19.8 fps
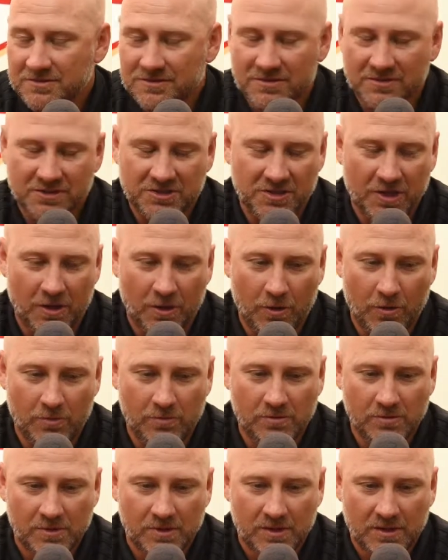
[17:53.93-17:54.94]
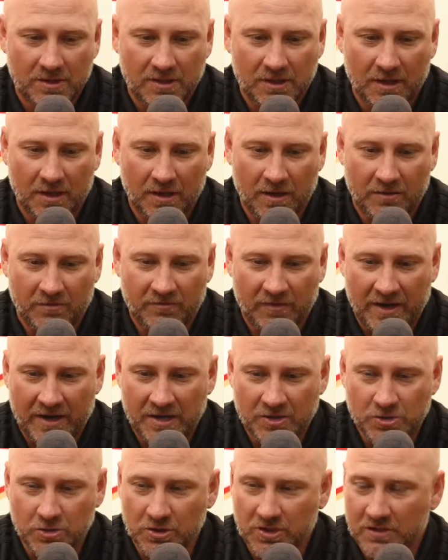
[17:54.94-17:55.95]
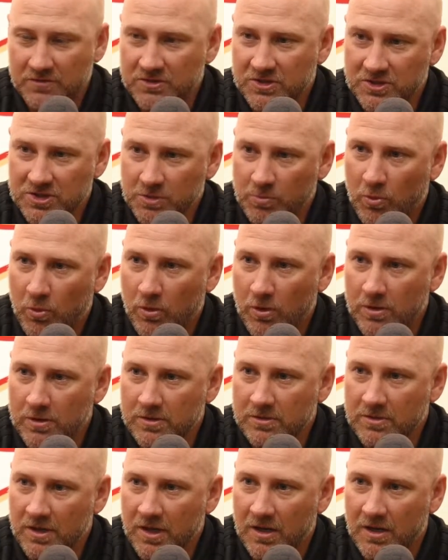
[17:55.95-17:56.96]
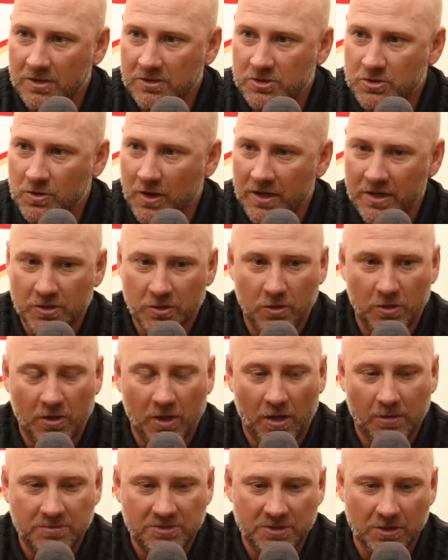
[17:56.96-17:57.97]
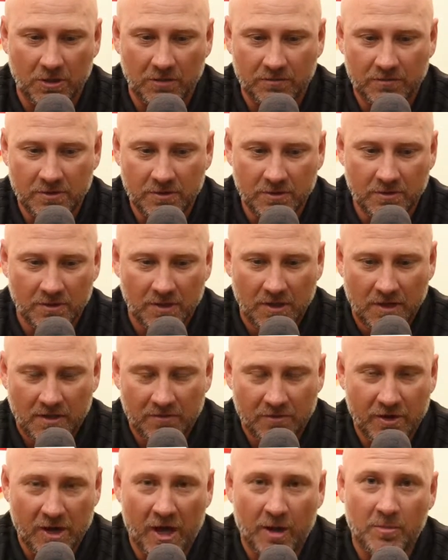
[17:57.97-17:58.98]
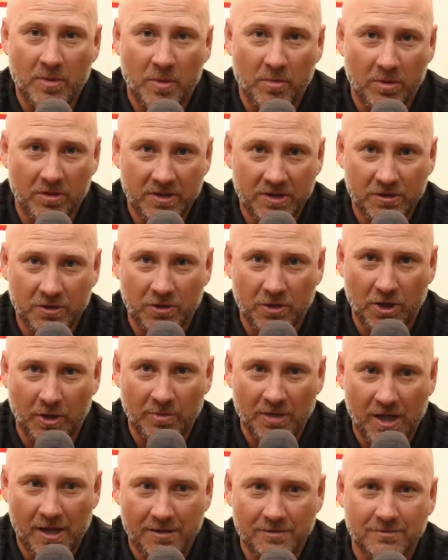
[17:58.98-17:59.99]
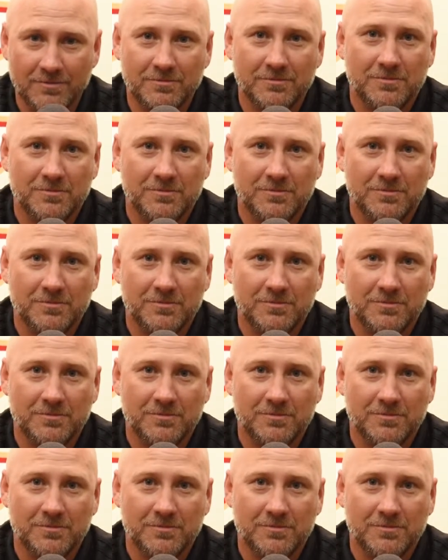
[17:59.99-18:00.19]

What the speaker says: So financial gifts and support to our Eagle Club. So if you're not a member of the Eagle Club yet,